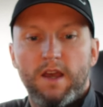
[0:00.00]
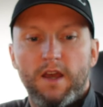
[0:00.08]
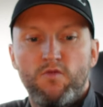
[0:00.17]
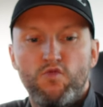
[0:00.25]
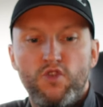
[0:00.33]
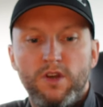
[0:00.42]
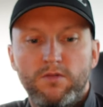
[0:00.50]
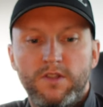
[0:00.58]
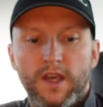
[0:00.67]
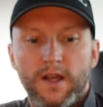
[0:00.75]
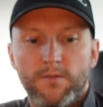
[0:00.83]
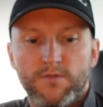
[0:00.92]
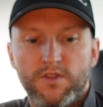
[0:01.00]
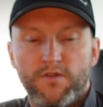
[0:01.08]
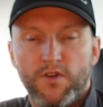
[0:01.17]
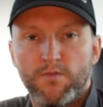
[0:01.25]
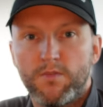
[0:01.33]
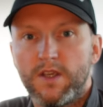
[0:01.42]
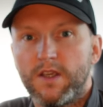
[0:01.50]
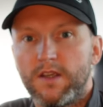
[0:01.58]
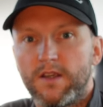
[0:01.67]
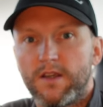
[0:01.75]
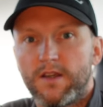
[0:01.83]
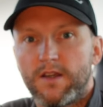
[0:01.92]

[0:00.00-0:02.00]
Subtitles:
In real terms, for me,